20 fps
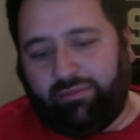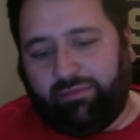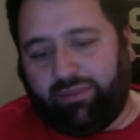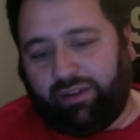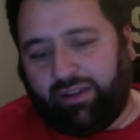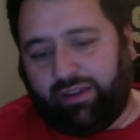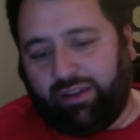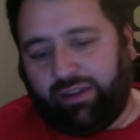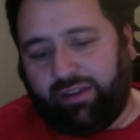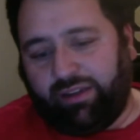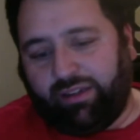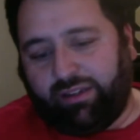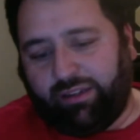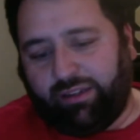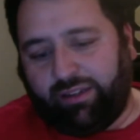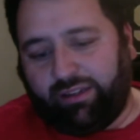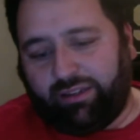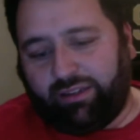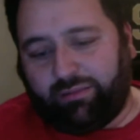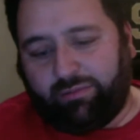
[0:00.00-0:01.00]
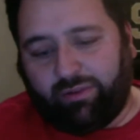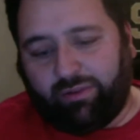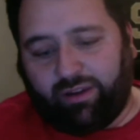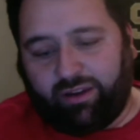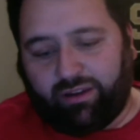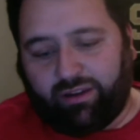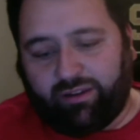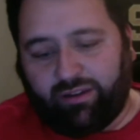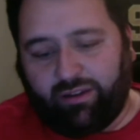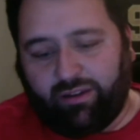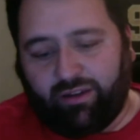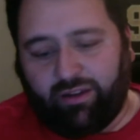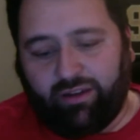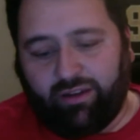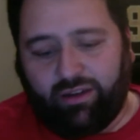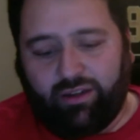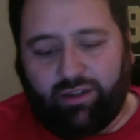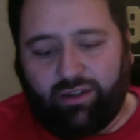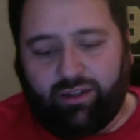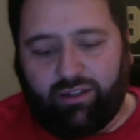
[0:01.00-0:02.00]
to get into this box here.
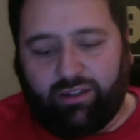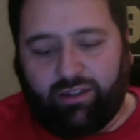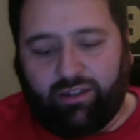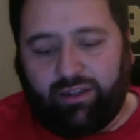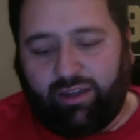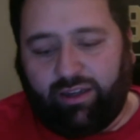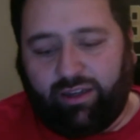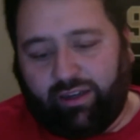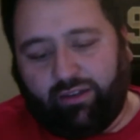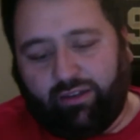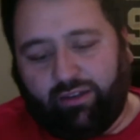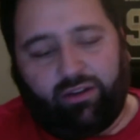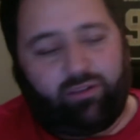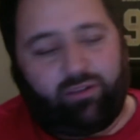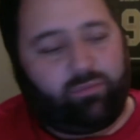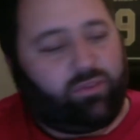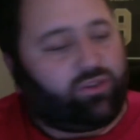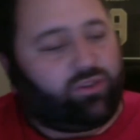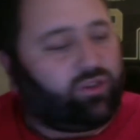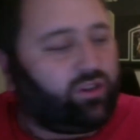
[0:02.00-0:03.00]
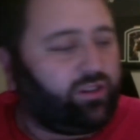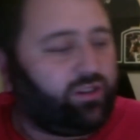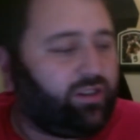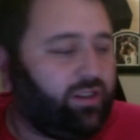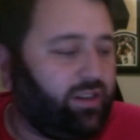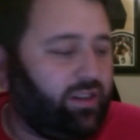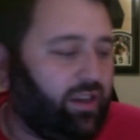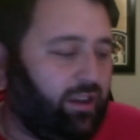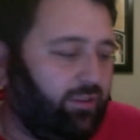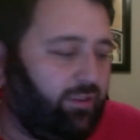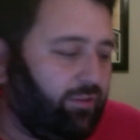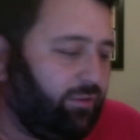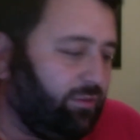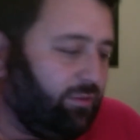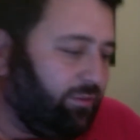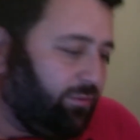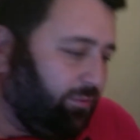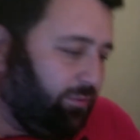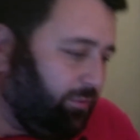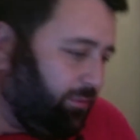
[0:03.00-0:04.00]
And I don't have my trusty
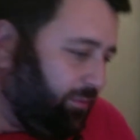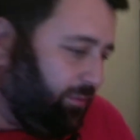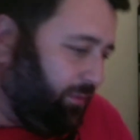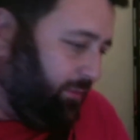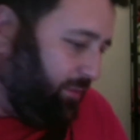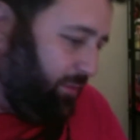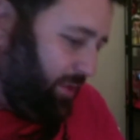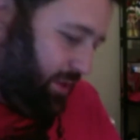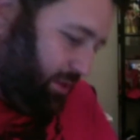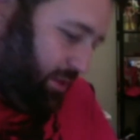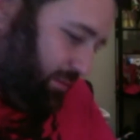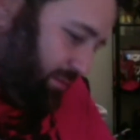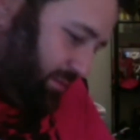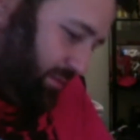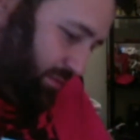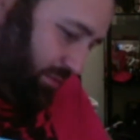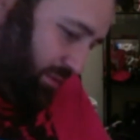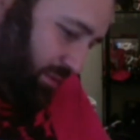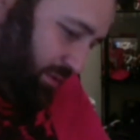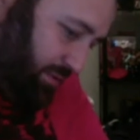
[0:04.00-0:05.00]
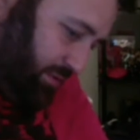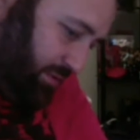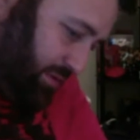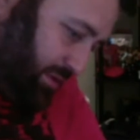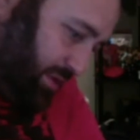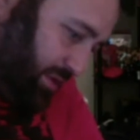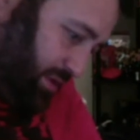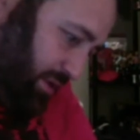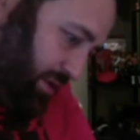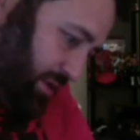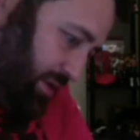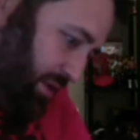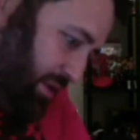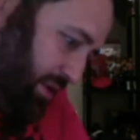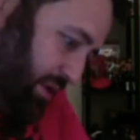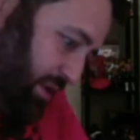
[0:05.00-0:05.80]
knife available, I don't think.